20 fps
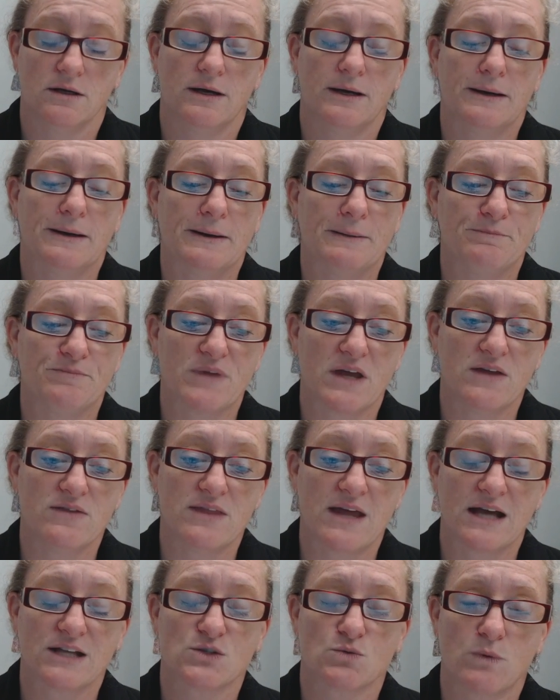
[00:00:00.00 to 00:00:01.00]
And
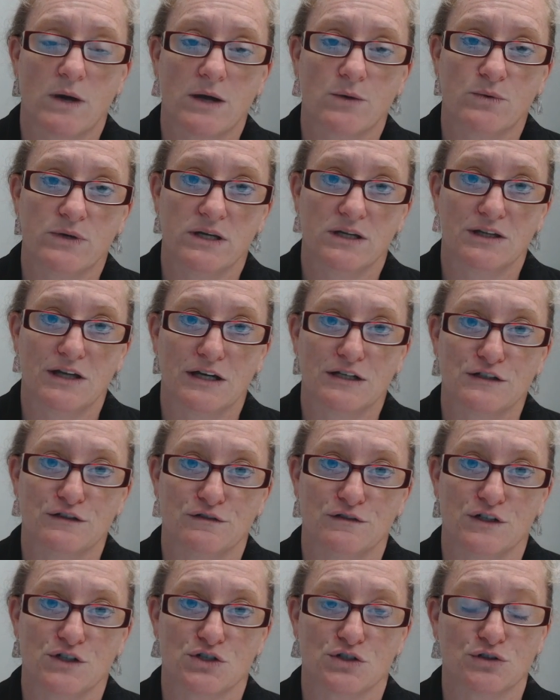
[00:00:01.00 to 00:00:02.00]
that's why we elect
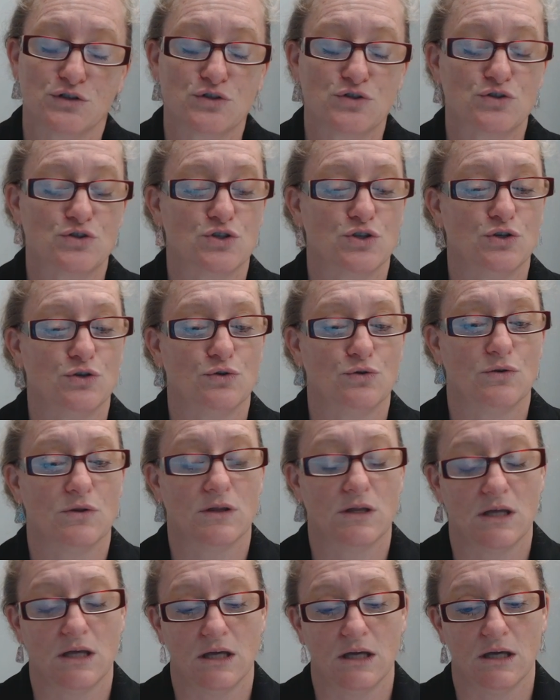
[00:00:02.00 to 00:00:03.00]
officials to
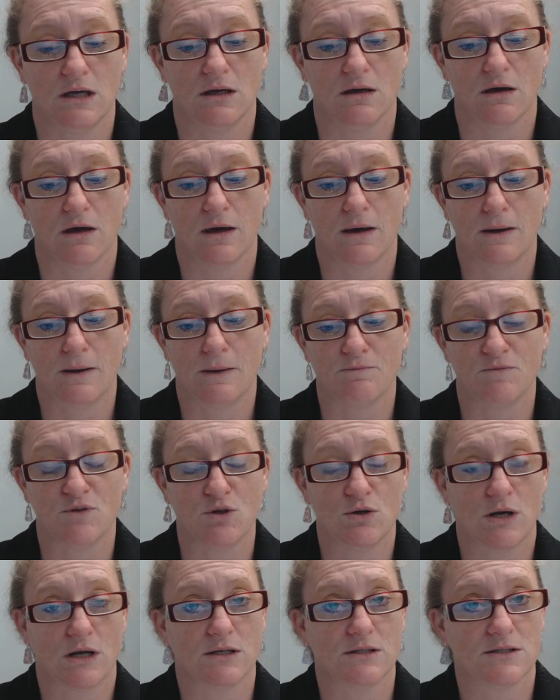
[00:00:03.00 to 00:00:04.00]
the
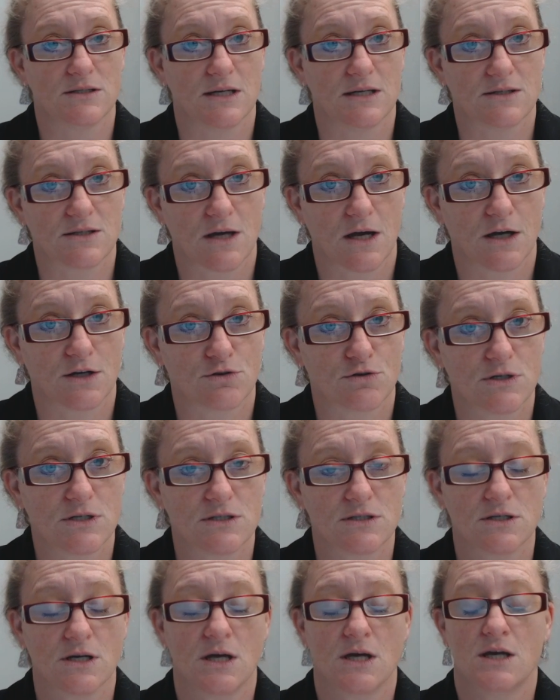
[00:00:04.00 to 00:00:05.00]
United States
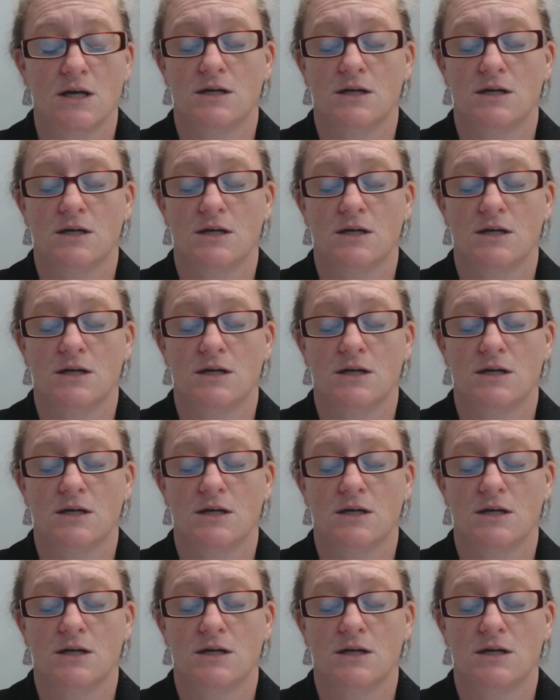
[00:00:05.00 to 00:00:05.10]
Congress,